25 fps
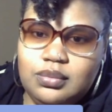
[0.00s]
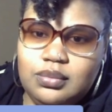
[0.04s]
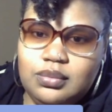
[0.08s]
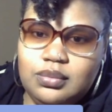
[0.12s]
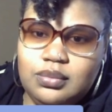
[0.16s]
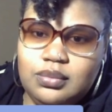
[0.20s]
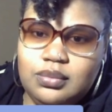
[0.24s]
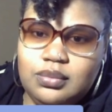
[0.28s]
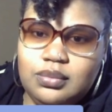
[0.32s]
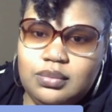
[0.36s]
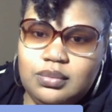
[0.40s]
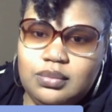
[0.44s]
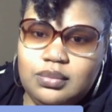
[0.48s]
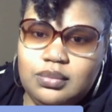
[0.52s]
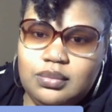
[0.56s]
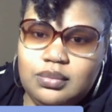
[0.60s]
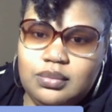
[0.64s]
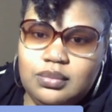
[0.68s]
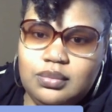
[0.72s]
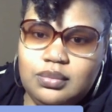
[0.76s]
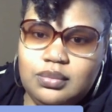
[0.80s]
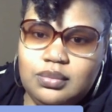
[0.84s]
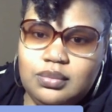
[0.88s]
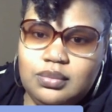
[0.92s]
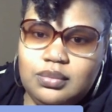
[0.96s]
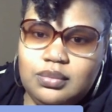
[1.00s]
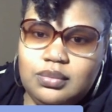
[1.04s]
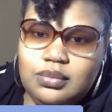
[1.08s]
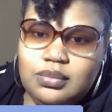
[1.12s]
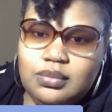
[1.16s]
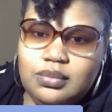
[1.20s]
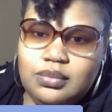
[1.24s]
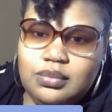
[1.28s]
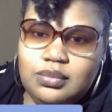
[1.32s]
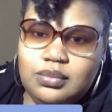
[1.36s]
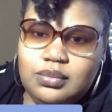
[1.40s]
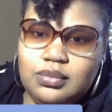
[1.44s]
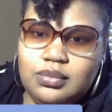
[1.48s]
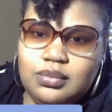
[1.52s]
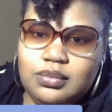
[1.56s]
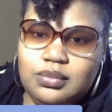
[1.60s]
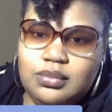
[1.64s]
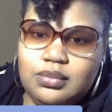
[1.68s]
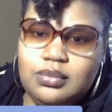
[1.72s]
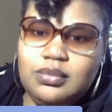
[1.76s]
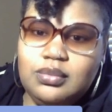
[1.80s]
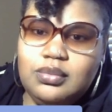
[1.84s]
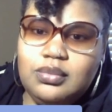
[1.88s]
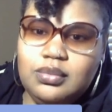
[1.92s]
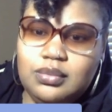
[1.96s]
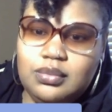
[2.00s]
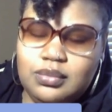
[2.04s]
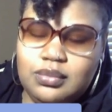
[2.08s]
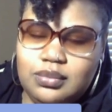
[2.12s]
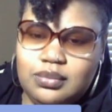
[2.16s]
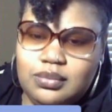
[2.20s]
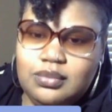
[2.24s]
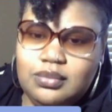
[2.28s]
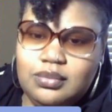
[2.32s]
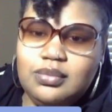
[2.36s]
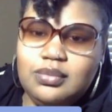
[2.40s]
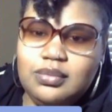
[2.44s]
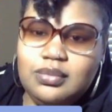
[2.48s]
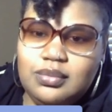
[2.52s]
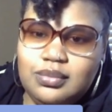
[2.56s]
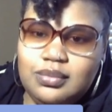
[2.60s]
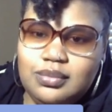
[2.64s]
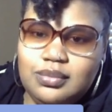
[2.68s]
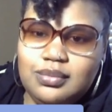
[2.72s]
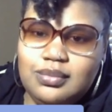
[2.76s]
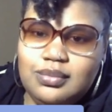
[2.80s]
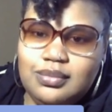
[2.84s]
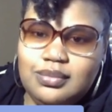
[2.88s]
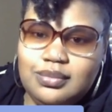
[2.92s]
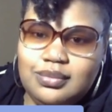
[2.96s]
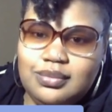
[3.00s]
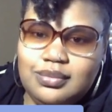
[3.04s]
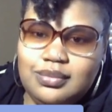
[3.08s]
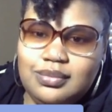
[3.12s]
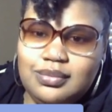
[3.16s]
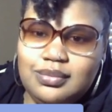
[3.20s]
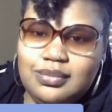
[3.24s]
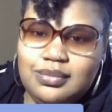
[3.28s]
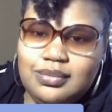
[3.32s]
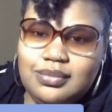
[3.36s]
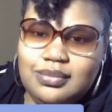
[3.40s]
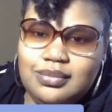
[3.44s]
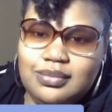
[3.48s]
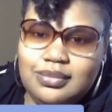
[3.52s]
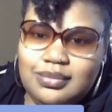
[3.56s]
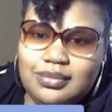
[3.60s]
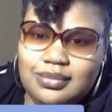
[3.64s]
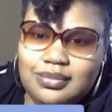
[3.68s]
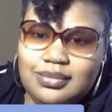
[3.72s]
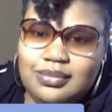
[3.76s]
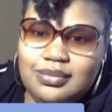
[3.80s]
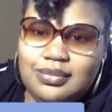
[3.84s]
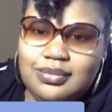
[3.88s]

The person shown says nothing.